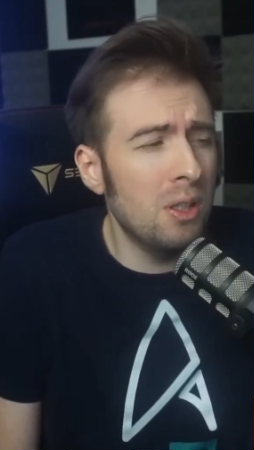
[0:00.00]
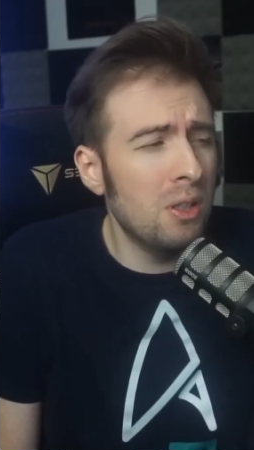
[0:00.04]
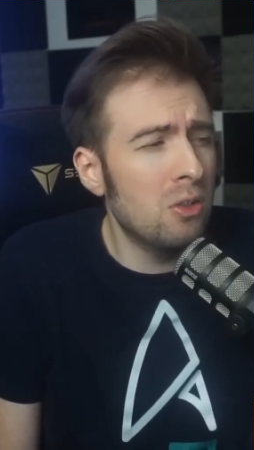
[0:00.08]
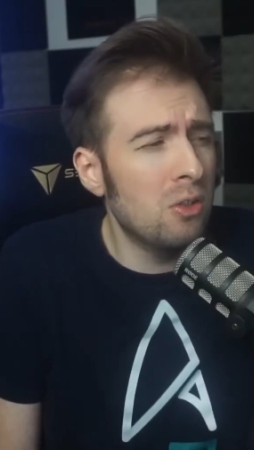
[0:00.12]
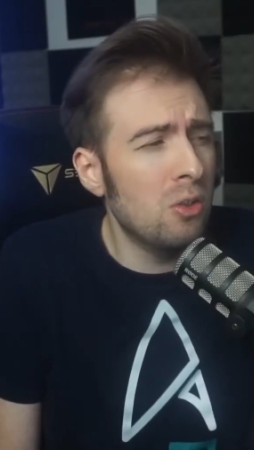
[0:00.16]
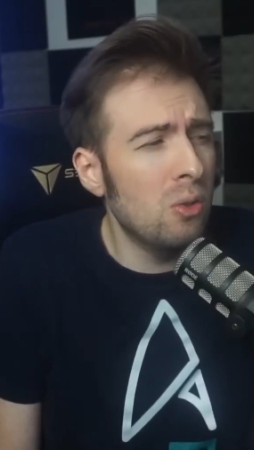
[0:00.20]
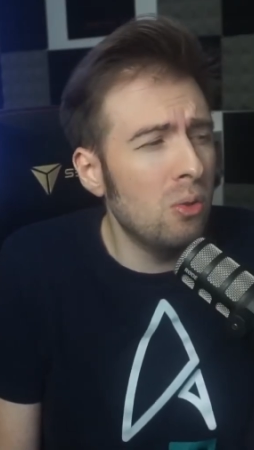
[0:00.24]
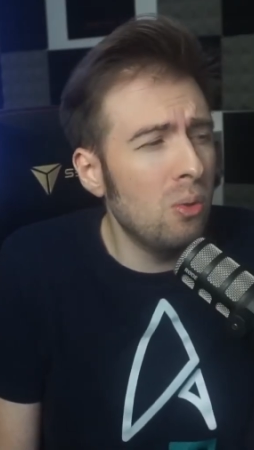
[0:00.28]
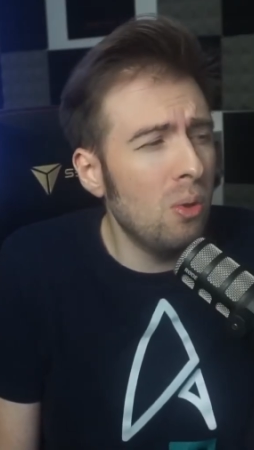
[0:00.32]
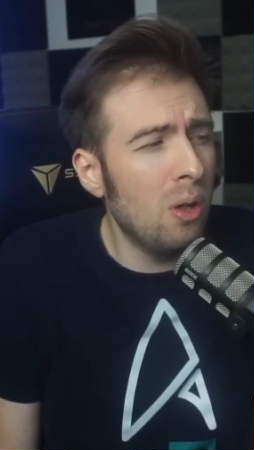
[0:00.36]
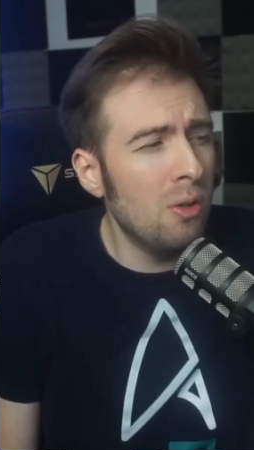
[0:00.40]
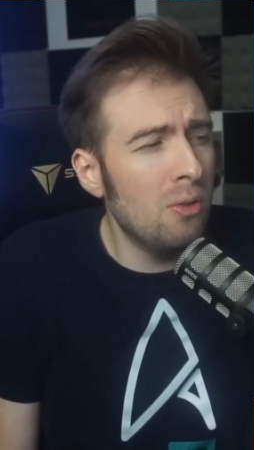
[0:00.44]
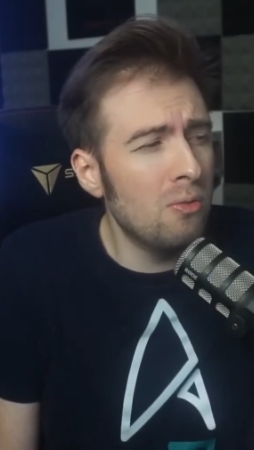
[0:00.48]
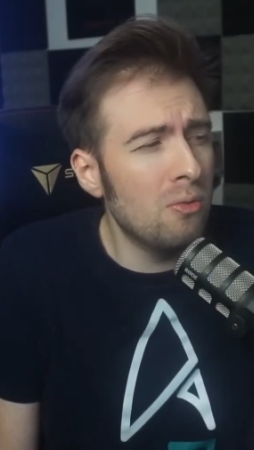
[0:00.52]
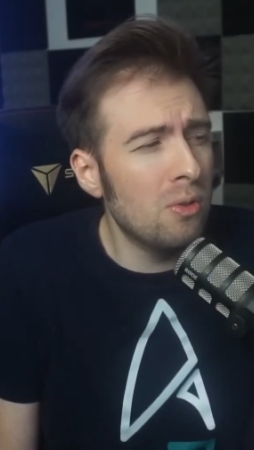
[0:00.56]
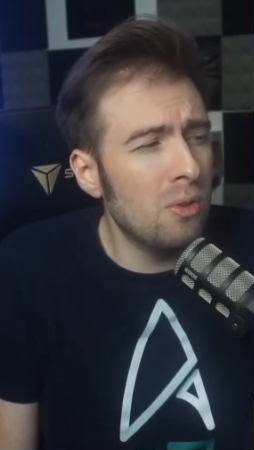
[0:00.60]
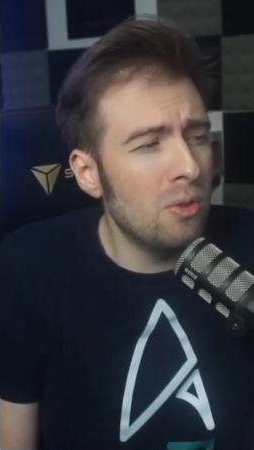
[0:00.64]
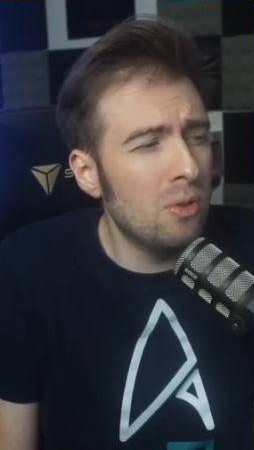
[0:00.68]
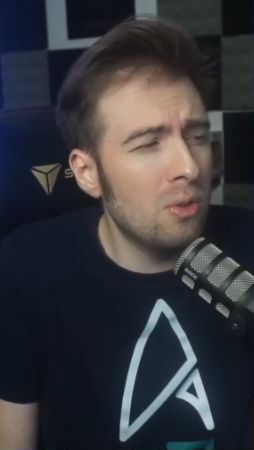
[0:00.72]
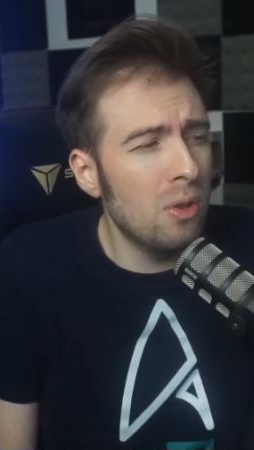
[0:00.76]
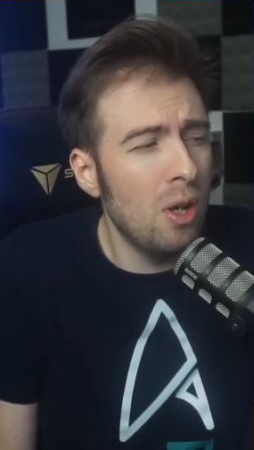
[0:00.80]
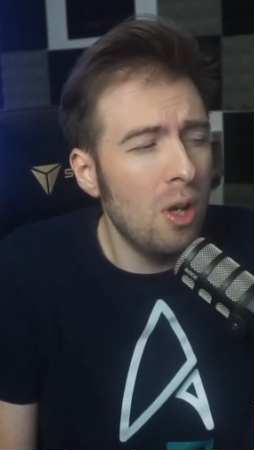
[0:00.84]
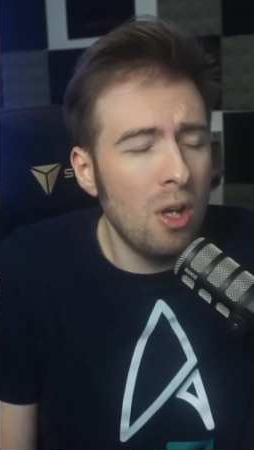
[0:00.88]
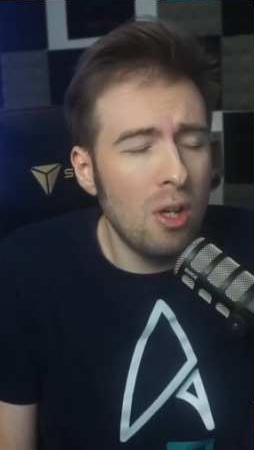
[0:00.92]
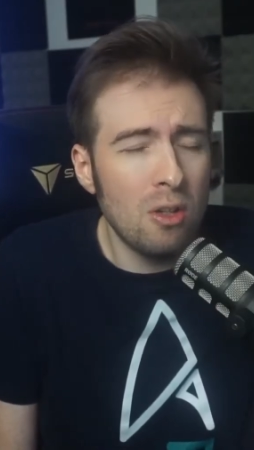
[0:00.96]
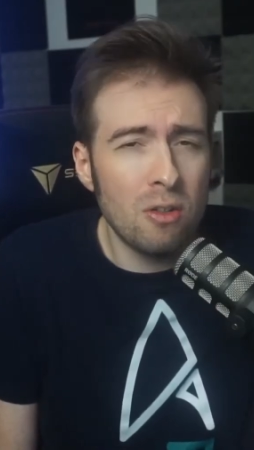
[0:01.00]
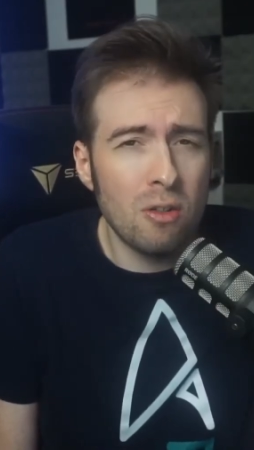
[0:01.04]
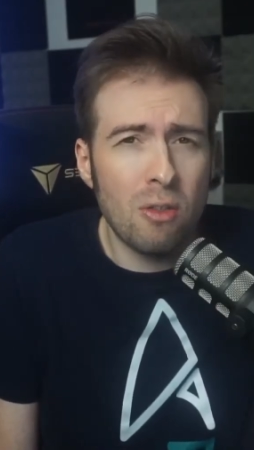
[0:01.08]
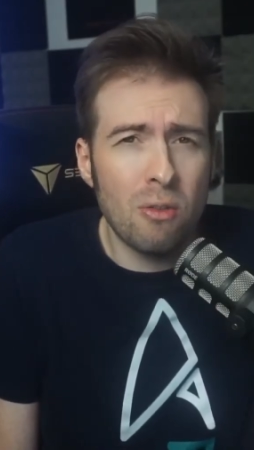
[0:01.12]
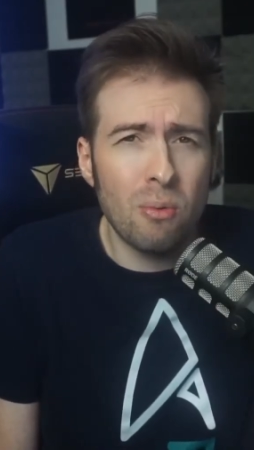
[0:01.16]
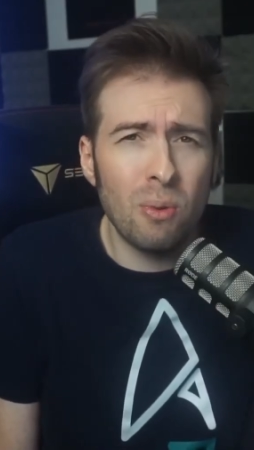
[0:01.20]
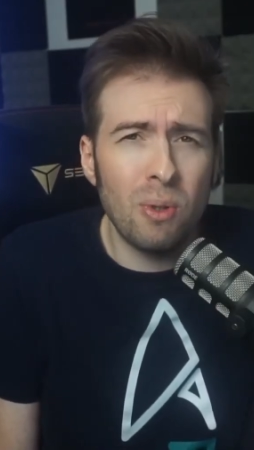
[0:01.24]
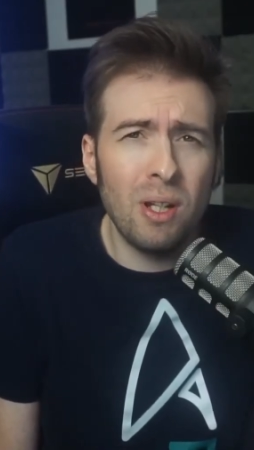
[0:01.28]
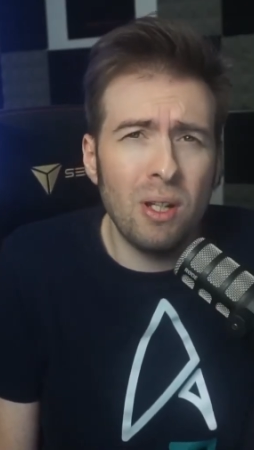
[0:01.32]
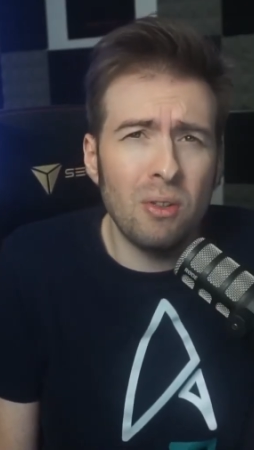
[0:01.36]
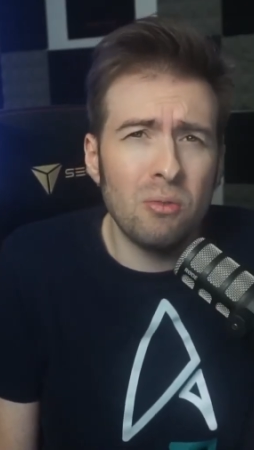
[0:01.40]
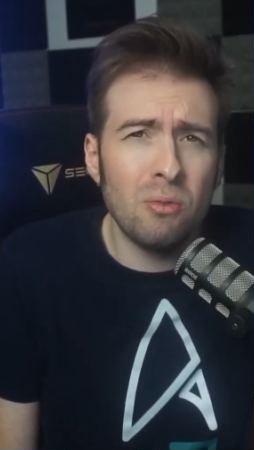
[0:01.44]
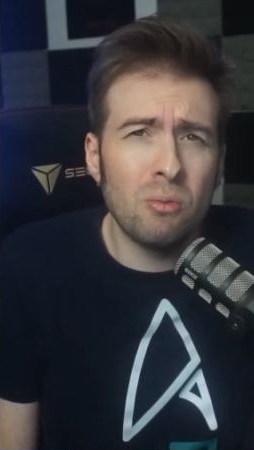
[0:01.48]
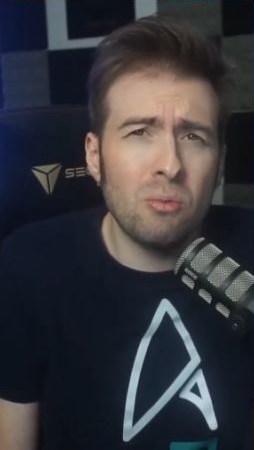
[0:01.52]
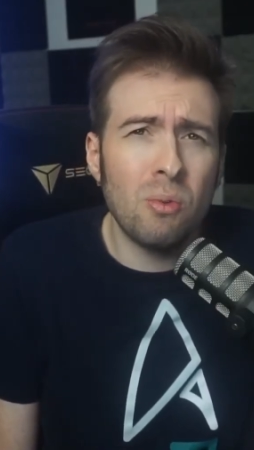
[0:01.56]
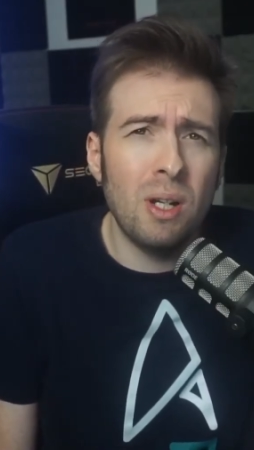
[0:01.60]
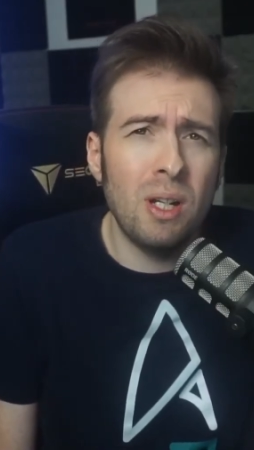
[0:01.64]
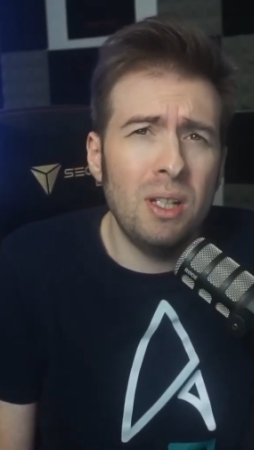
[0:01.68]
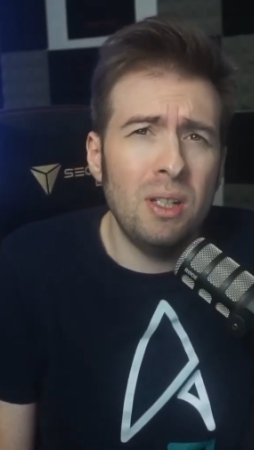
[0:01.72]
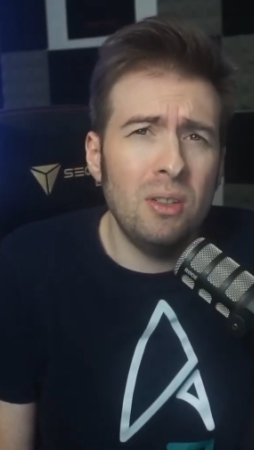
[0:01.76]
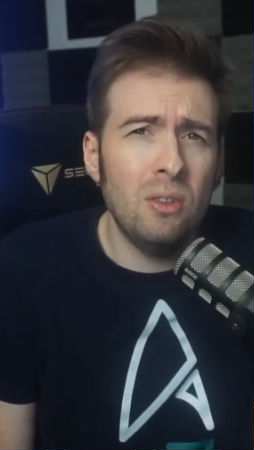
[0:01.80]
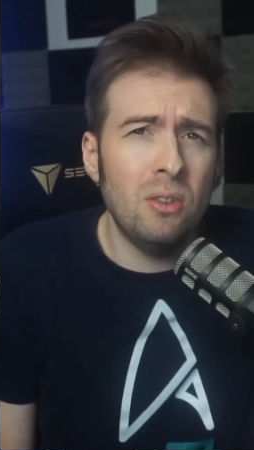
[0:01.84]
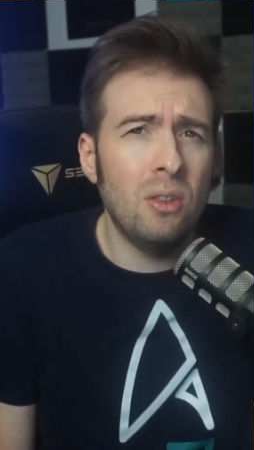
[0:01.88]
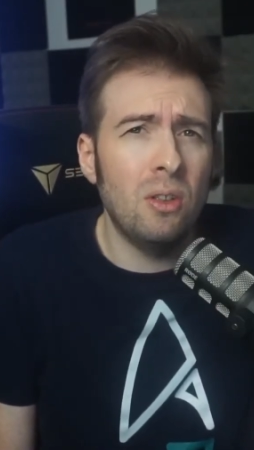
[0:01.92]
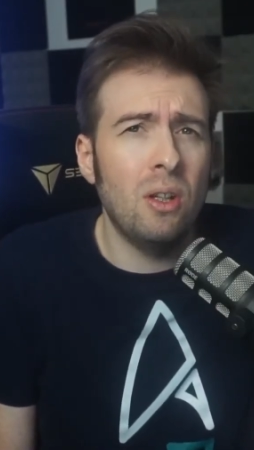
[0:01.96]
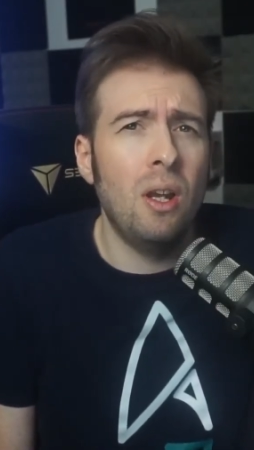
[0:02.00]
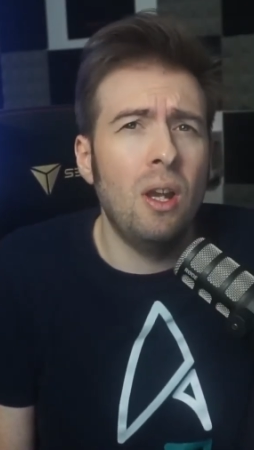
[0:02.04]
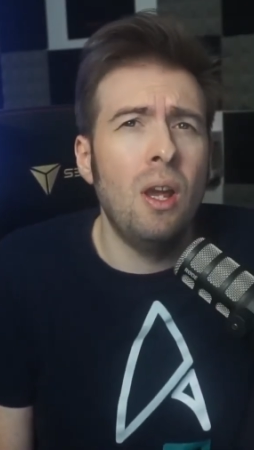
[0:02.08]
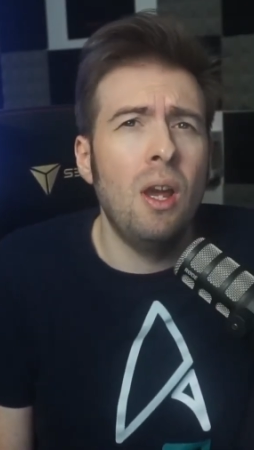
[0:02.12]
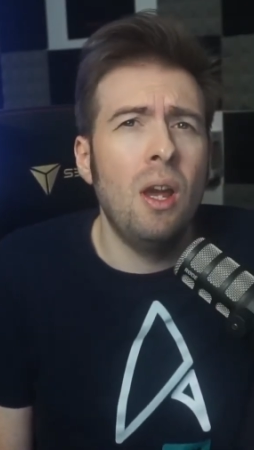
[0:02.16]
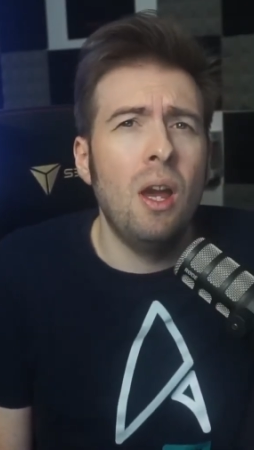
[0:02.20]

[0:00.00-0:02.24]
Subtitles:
200 to 300 range.